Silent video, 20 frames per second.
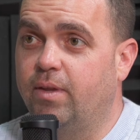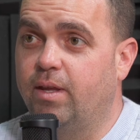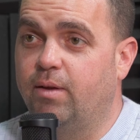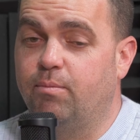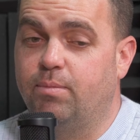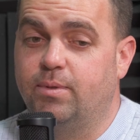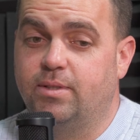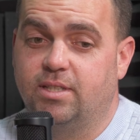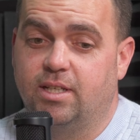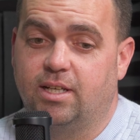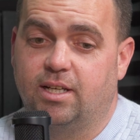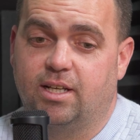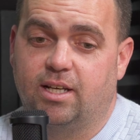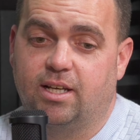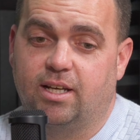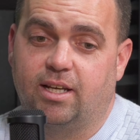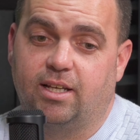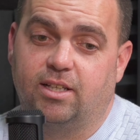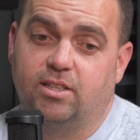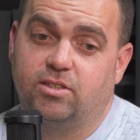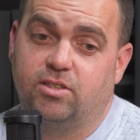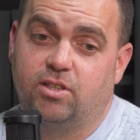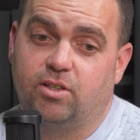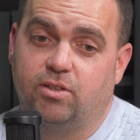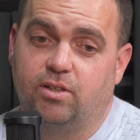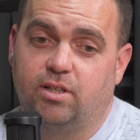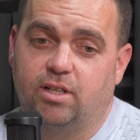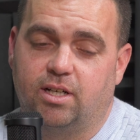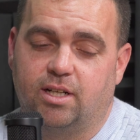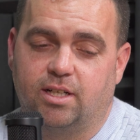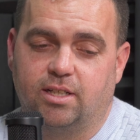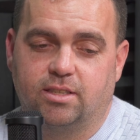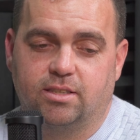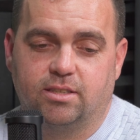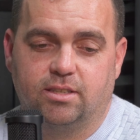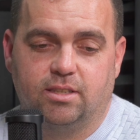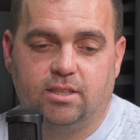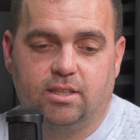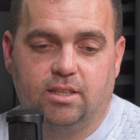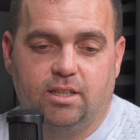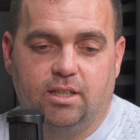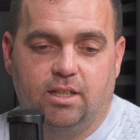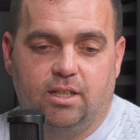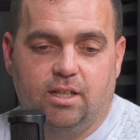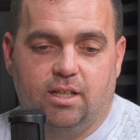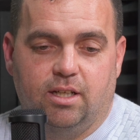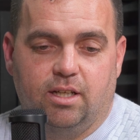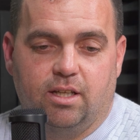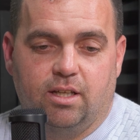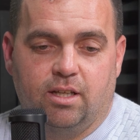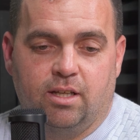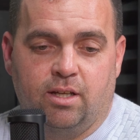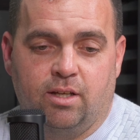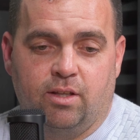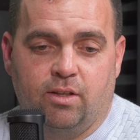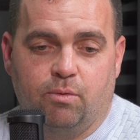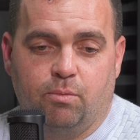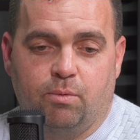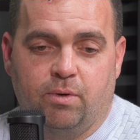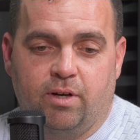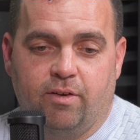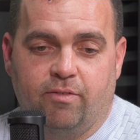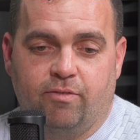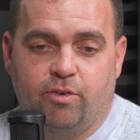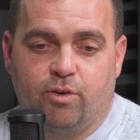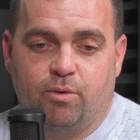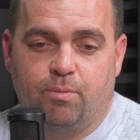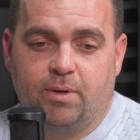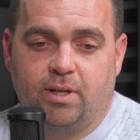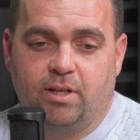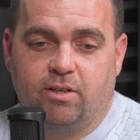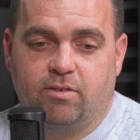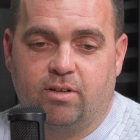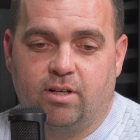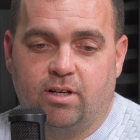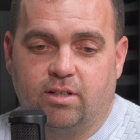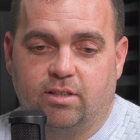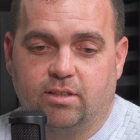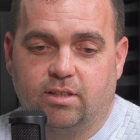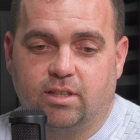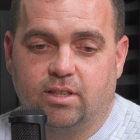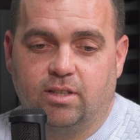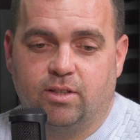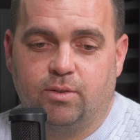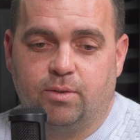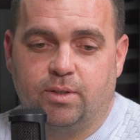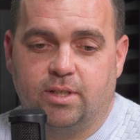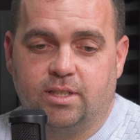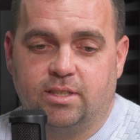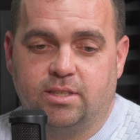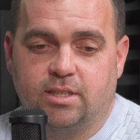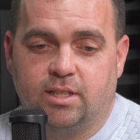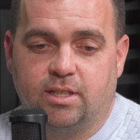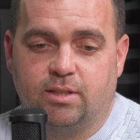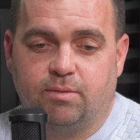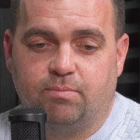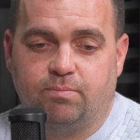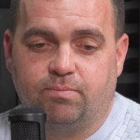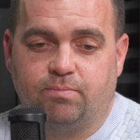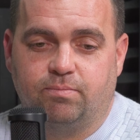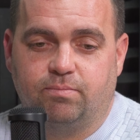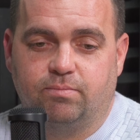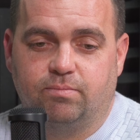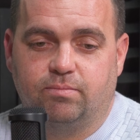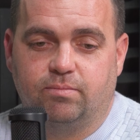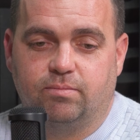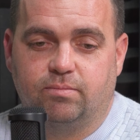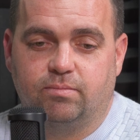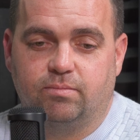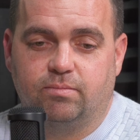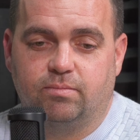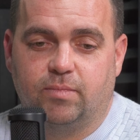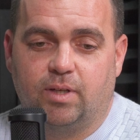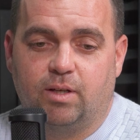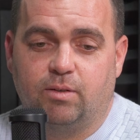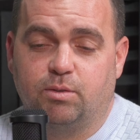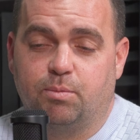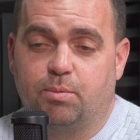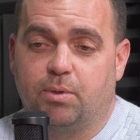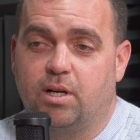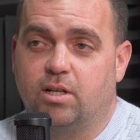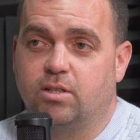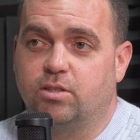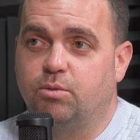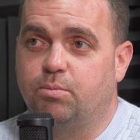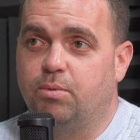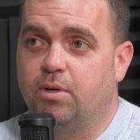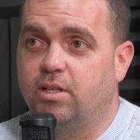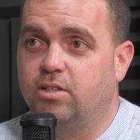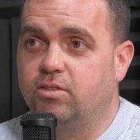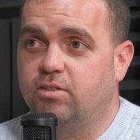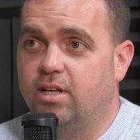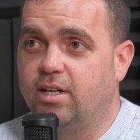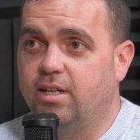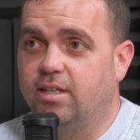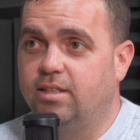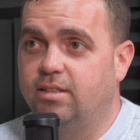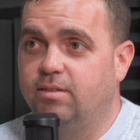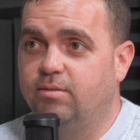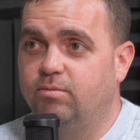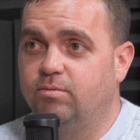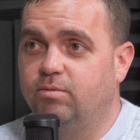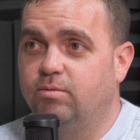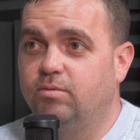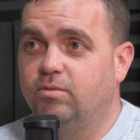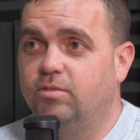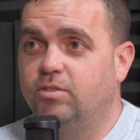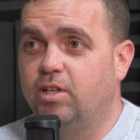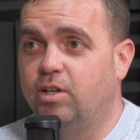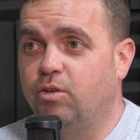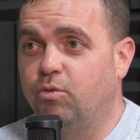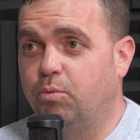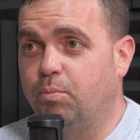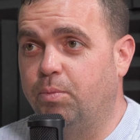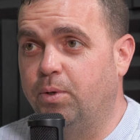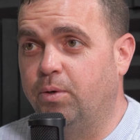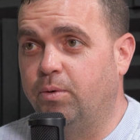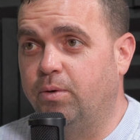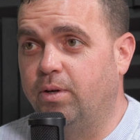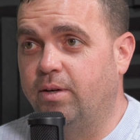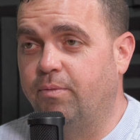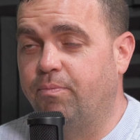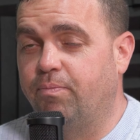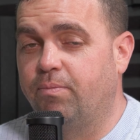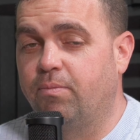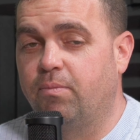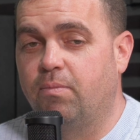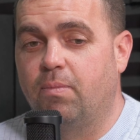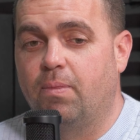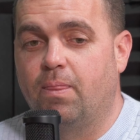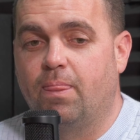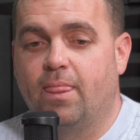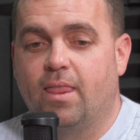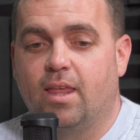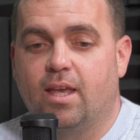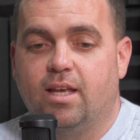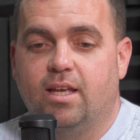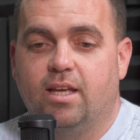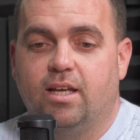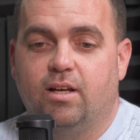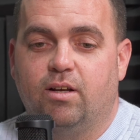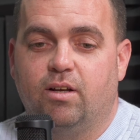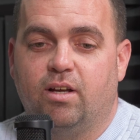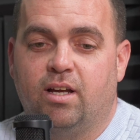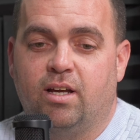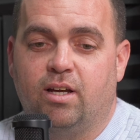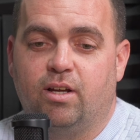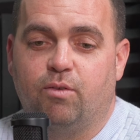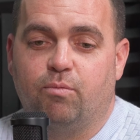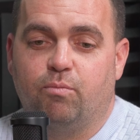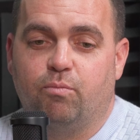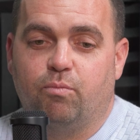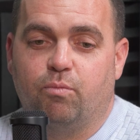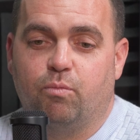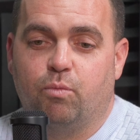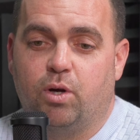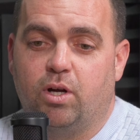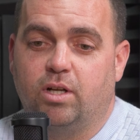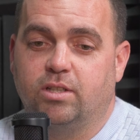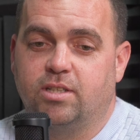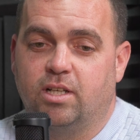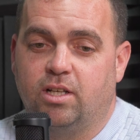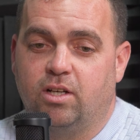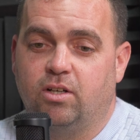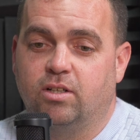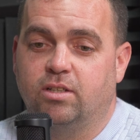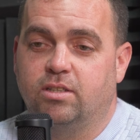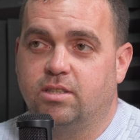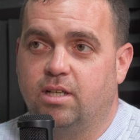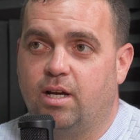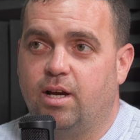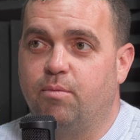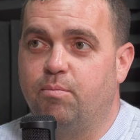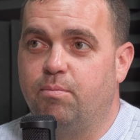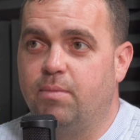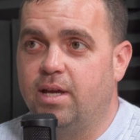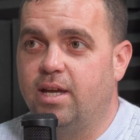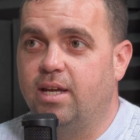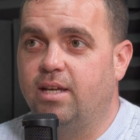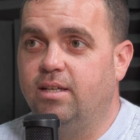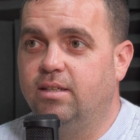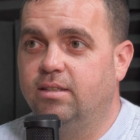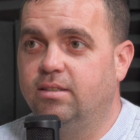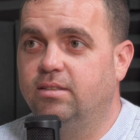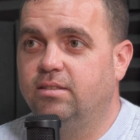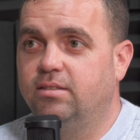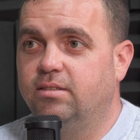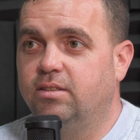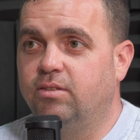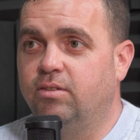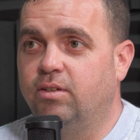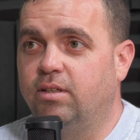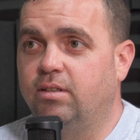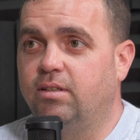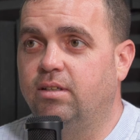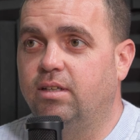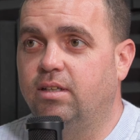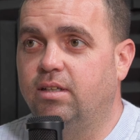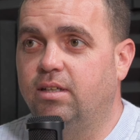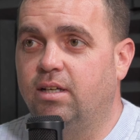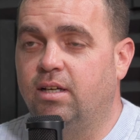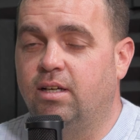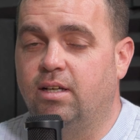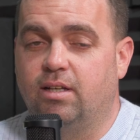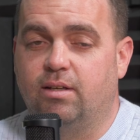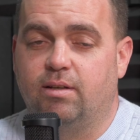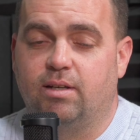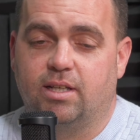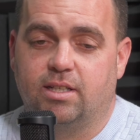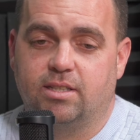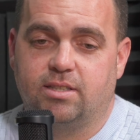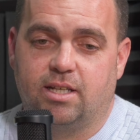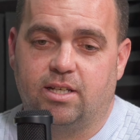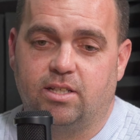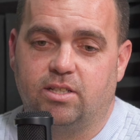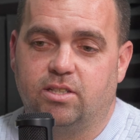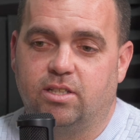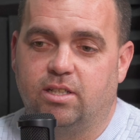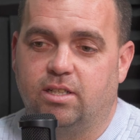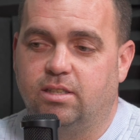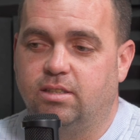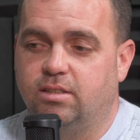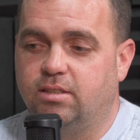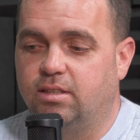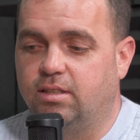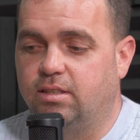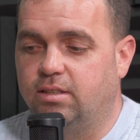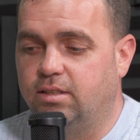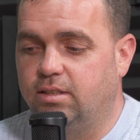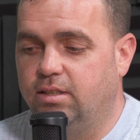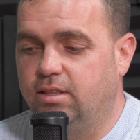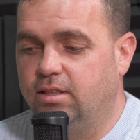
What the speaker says: In particular, there's two guys that work for me. Grant, who is he was a plasterer by trade, general builder, worked alongside me doing extensions and